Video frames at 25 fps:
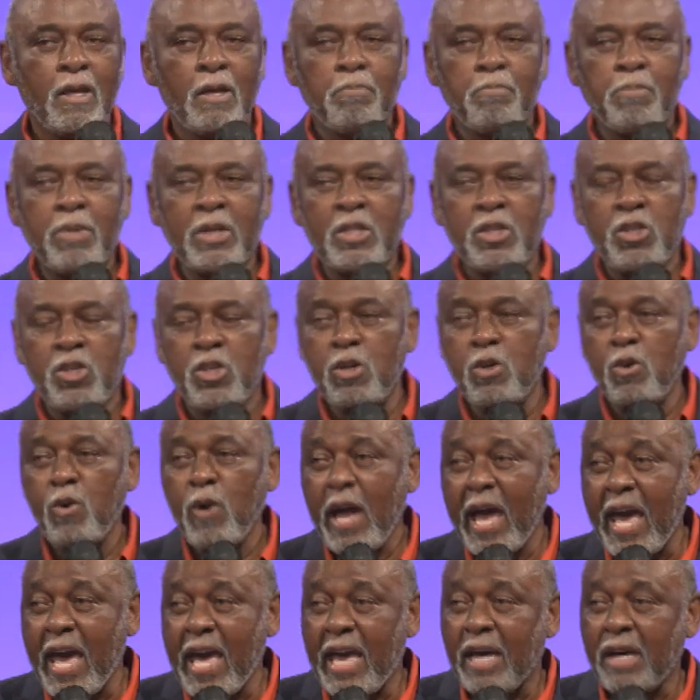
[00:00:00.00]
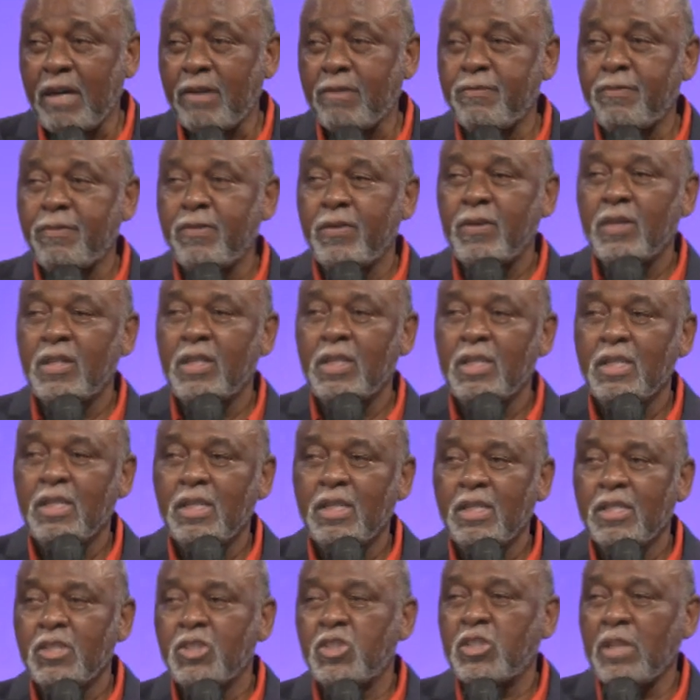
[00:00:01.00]
But you have
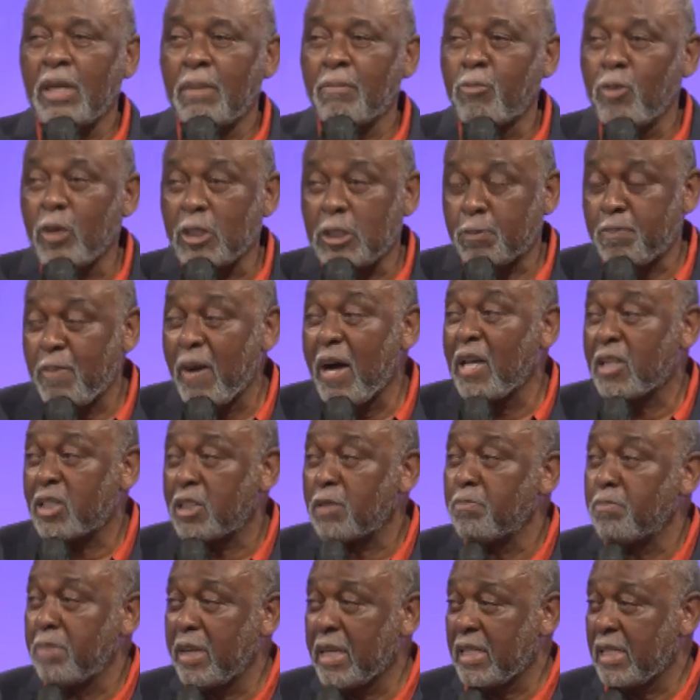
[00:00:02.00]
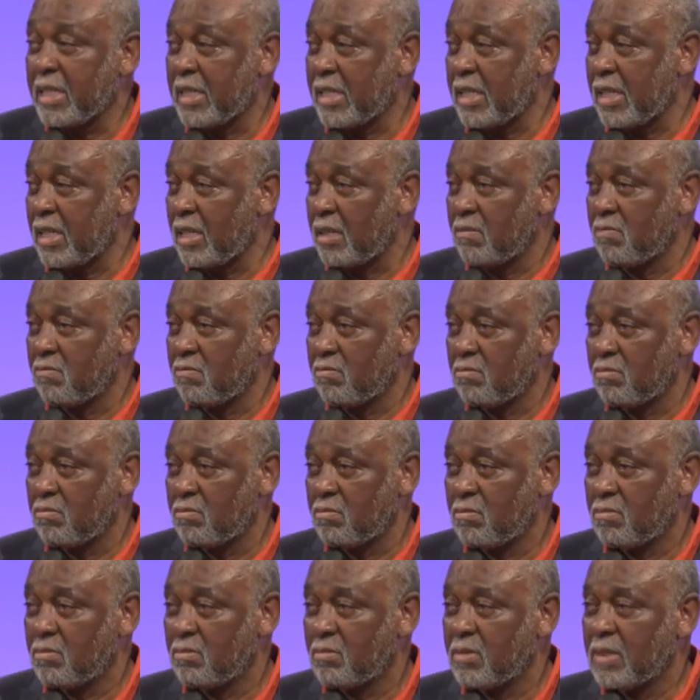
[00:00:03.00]
some responsibility.
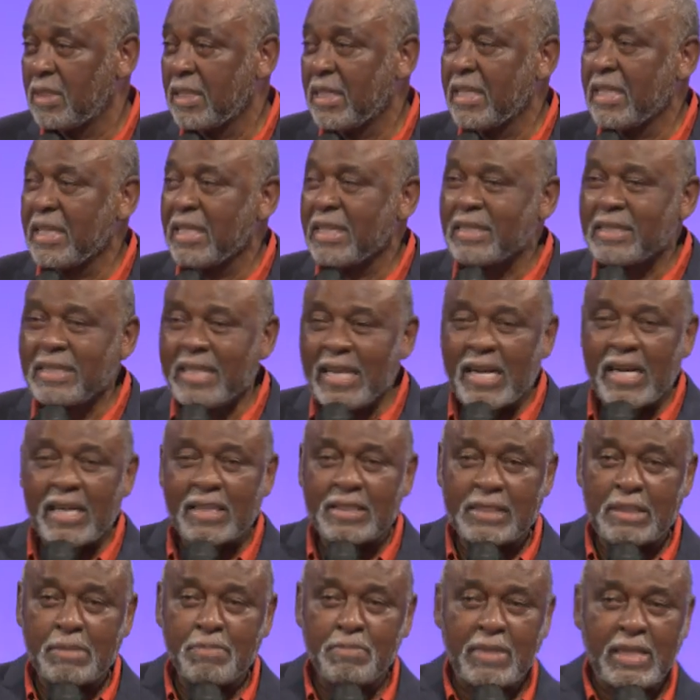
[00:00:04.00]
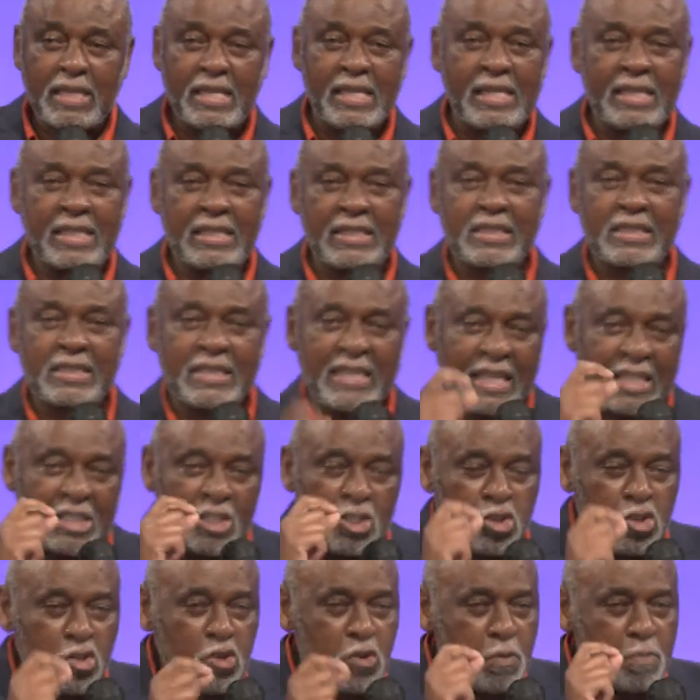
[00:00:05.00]
There are some things that
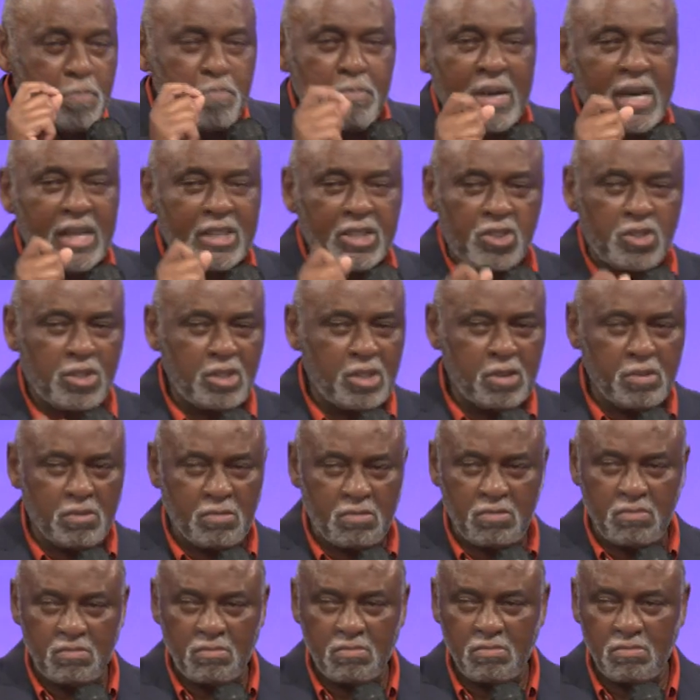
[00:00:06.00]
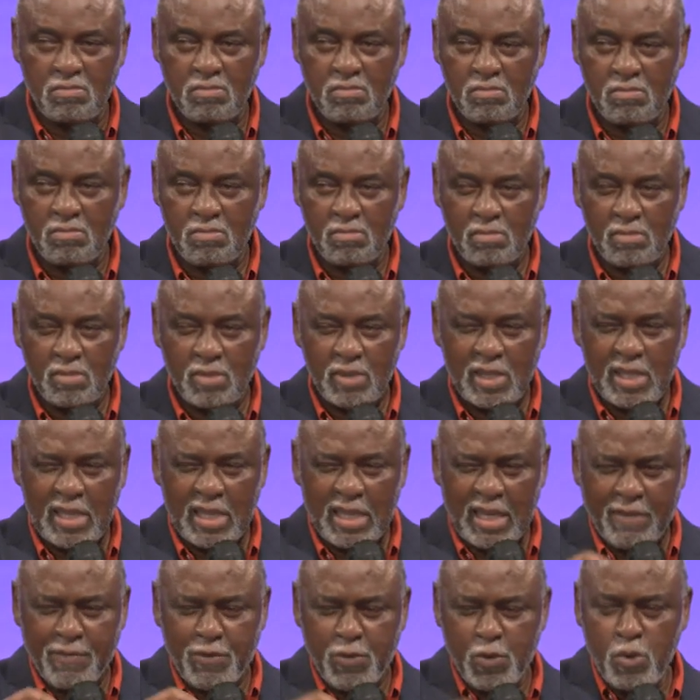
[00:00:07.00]
you must do
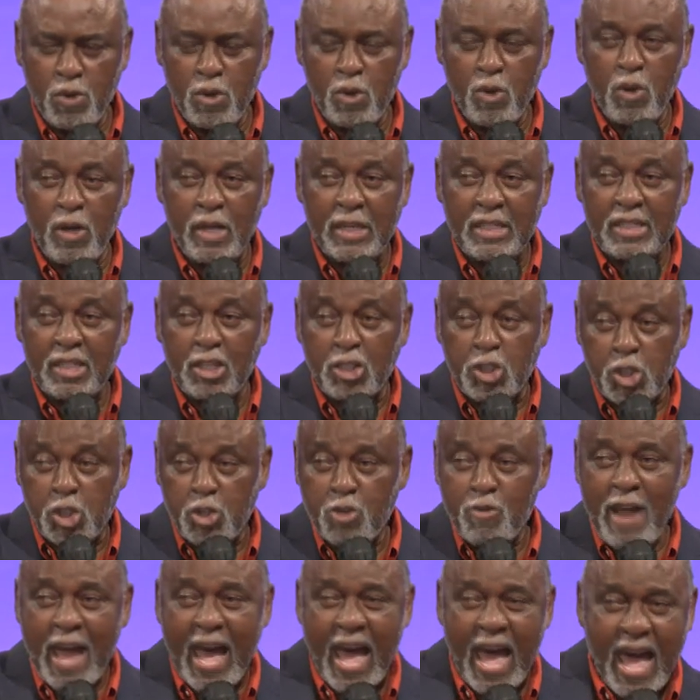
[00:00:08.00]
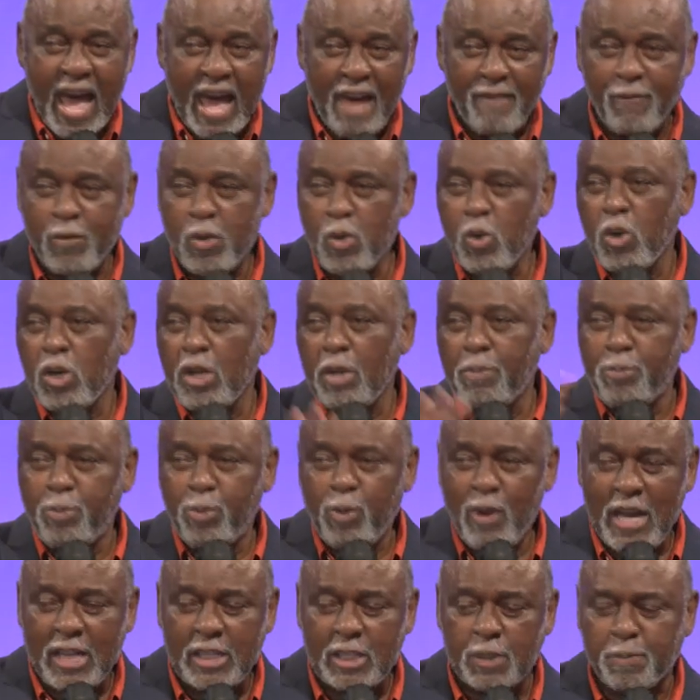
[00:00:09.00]
if you're going to strive, you're going to
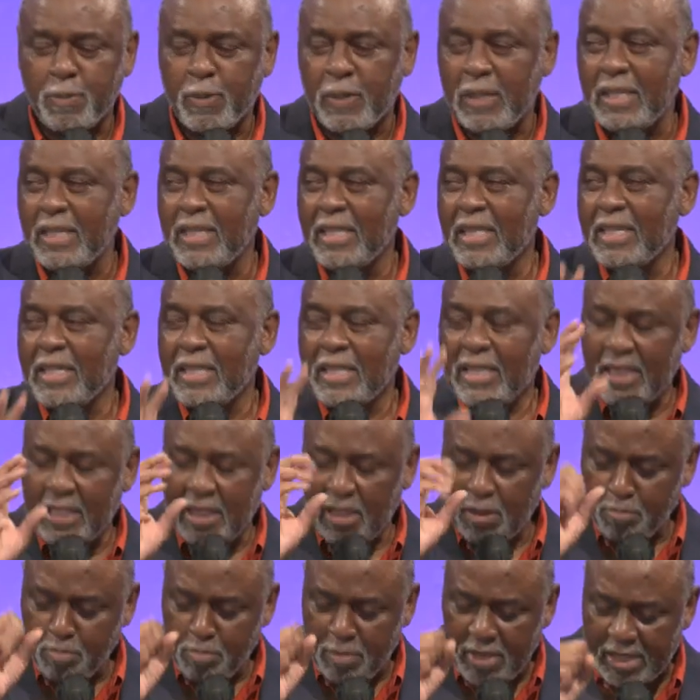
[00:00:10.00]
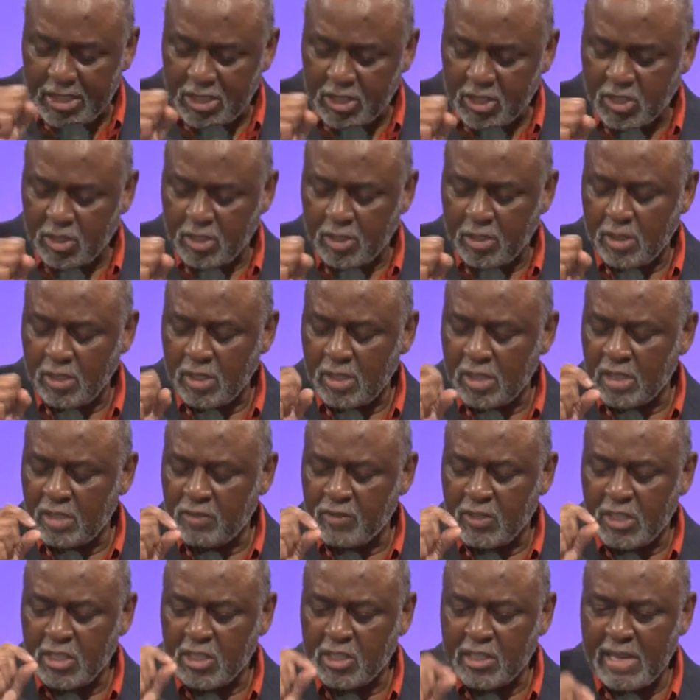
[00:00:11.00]
prosper in the midst
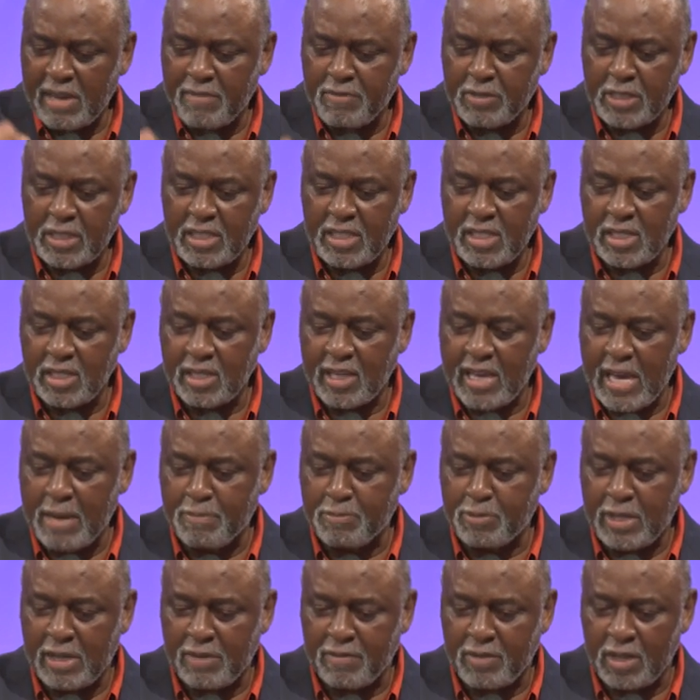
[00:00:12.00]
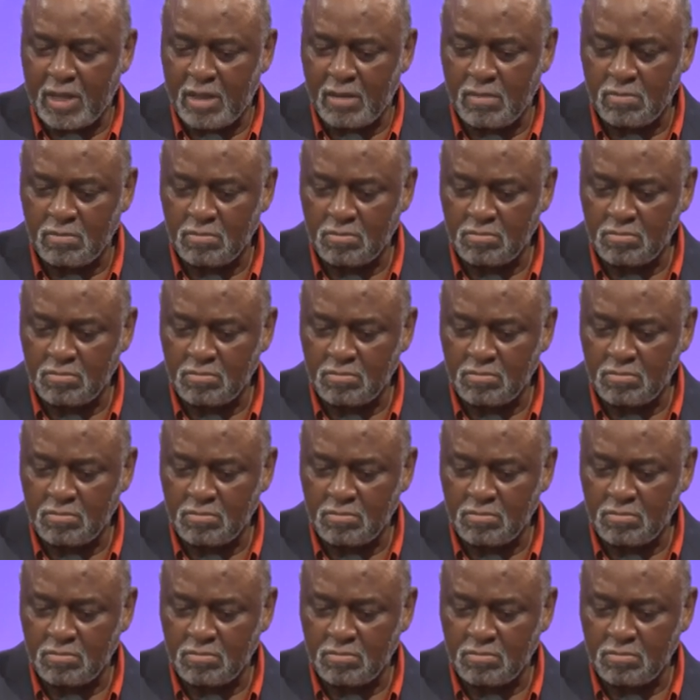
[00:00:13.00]
of this 70 year captivity.